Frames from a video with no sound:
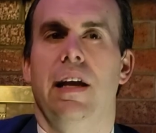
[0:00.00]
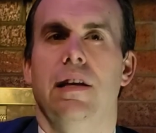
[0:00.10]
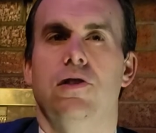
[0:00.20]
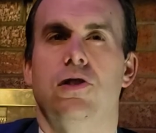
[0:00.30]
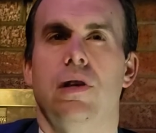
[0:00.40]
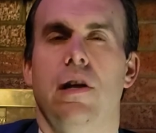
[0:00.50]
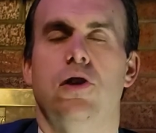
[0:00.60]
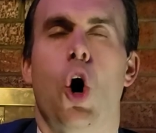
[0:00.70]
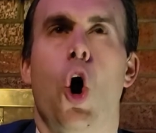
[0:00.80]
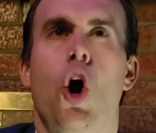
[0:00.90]
It's
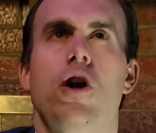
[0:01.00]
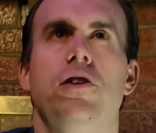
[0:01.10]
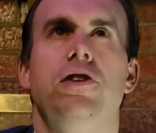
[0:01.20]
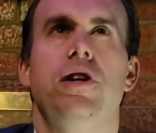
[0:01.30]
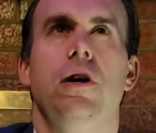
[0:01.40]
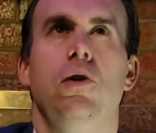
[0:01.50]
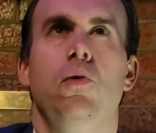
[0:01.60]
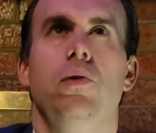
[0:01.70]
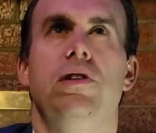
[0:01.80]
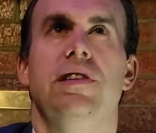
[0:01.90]
hard
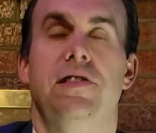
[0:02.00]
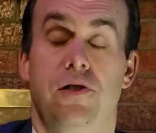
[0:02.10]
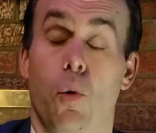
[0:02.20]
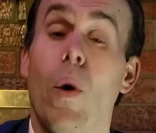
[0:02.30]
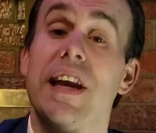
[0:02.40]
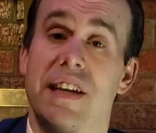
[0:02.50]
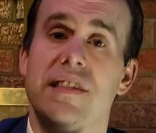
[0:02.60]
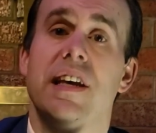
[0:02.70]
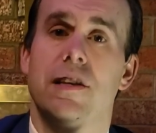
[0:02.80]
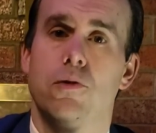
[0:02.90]
to witness
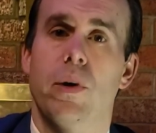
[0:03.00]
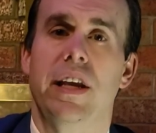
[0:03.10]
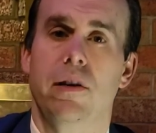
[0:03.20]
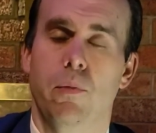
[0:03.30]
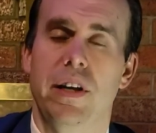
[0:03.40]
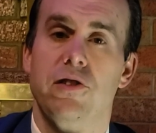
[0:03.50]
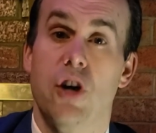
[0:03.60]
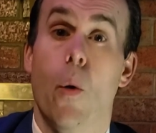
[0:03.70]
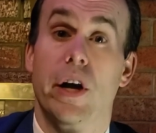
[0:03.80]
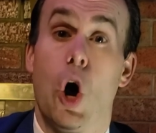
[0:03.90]
this when he's
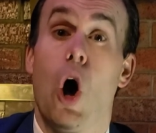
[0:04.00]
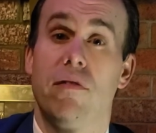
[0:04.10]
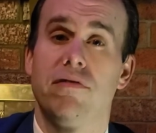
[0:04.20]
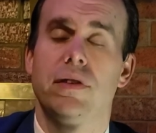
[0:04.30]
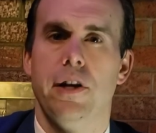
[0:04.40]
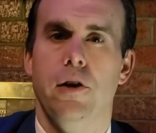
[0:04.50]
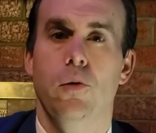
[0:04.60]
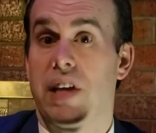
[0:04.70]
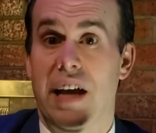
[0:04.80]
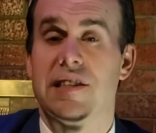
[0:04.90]
going off to
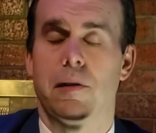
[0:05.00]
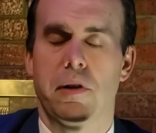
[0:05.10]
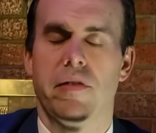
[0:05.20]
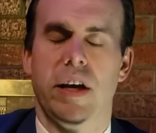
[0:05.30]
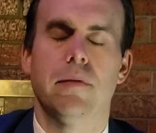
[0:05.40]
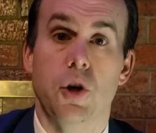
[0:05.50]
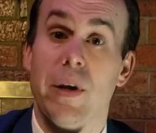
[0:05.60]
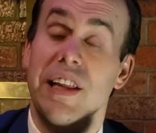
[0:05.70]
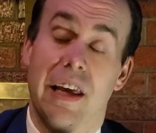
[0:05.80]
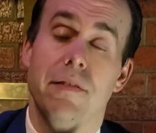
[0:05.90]
Castle Oblivion. So he
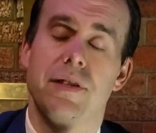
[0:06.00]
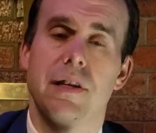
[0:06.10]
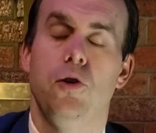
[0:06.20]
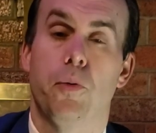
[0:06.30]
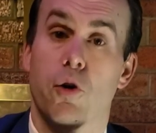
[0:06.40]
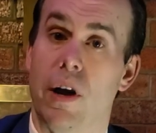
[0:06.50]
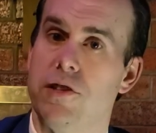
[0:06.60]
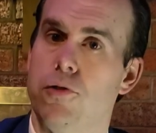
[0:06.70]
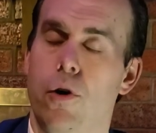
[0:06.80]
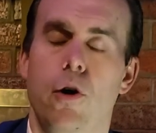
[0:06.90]
leaves. You progress
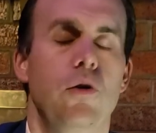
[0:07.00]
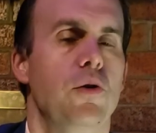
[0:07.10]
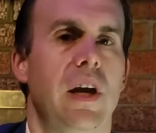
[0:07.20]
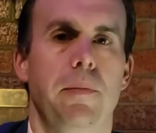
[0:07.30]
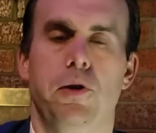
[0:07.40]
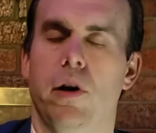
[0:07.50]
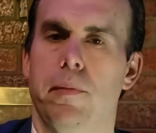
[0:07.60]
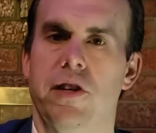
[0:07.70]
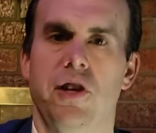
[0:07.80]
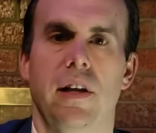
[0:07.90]
through, you keep doing
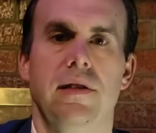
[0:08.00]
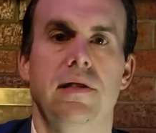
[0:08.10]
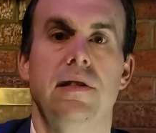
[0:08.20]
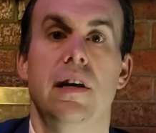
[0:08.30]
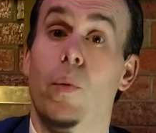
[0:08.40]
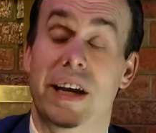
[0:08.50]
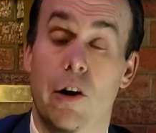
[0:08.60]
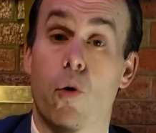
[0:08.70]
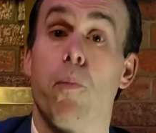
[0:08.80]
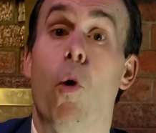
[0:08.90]
missions. We hear
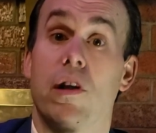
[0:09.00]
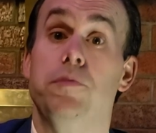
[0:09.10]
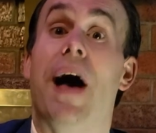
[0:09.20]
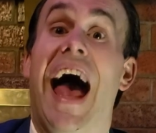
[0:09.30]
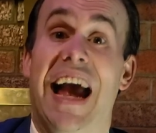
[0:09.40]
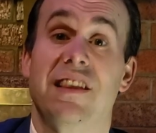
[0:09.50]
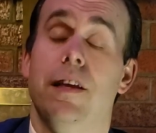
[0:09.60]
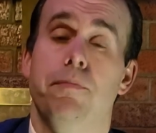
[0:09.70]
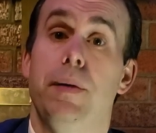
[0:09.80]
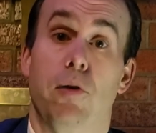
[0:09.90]
reports back
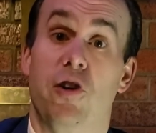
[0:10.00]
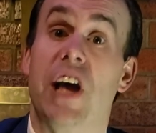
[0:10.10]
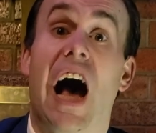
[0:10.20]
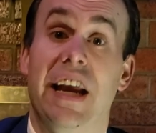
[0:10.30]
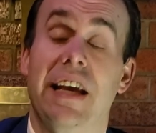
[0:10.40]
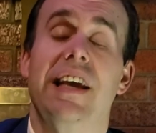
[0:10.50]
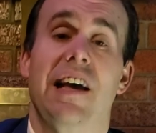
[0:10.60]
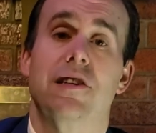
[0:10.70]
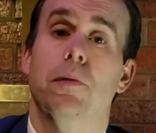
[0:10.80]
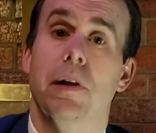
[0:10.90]
that people are dying in
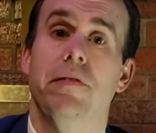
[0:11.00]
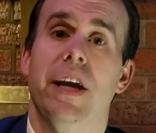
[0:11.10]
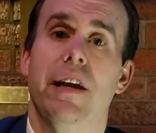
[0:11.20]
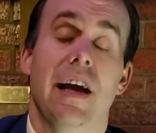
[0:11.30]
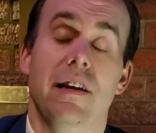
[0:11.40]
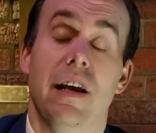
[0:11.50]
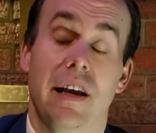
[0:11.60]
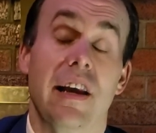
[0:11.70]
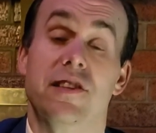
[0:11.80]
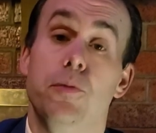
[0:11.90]
Castle Oblivion. And
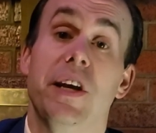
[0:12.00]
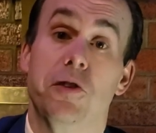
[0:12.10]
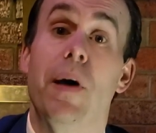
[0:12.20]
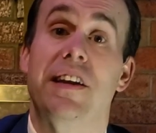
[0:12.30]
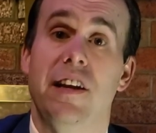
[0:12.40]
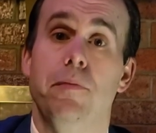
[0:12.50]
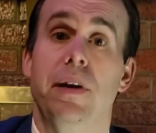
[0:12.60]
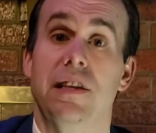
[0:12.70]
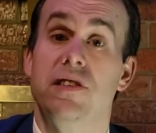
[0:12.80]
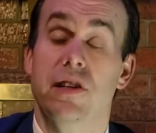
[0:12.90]
again, it's to be expected, but
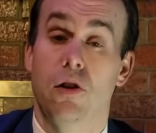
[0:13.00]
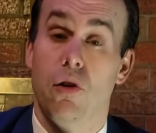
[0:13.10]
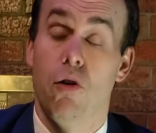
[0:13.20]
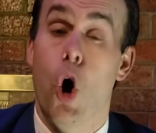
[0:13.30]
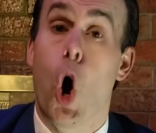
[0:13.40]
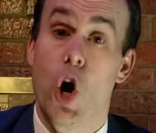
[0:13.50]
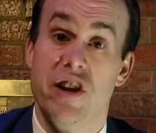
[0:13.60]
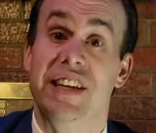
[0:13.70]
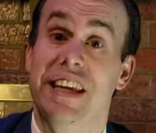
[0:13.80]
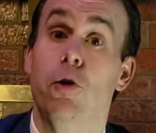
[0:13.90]
it's still hard
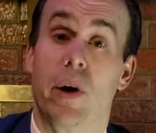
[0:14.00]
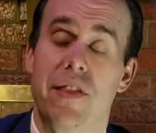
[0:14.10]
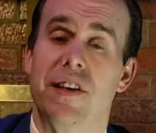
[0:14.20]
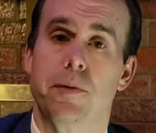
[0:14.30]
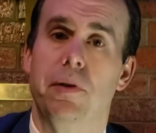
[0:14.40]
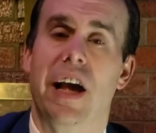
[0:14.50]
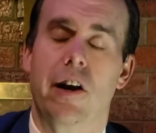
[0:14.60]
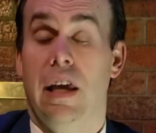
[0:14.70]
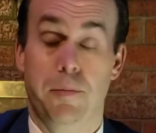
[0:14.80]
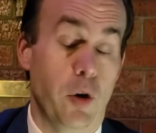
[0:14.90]
to deal with as a player.
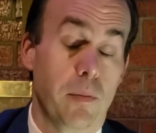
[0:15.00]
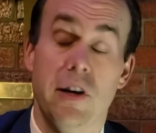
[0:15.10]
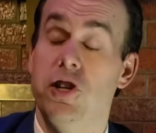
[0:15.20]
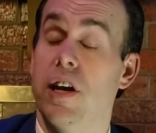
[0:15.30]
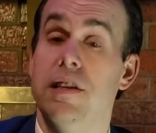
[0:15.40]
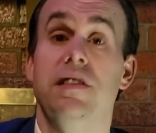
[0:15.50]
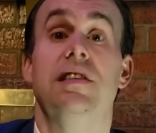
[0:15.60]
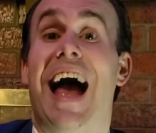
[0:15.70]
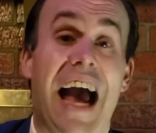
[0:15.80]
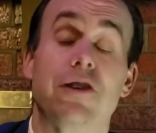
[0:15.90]
Keep doing
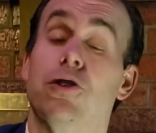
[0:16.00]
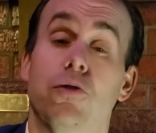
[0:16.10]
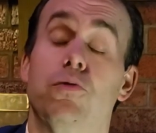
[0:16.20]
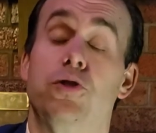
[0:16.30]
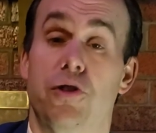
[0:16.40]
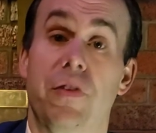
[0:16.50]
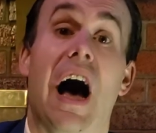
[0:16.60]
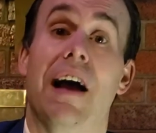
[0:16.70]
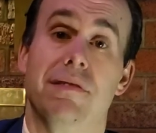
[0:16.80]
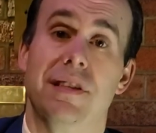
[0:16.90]
missions. Axel
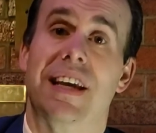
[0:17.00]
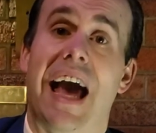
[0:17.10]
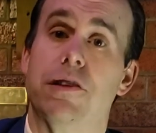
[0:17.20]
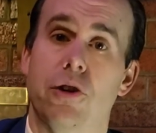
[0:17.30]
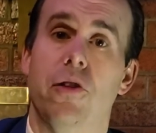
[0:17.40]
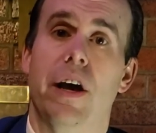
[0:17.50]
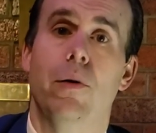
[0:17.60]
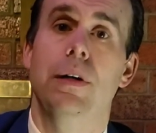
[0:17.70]
survives the castle though.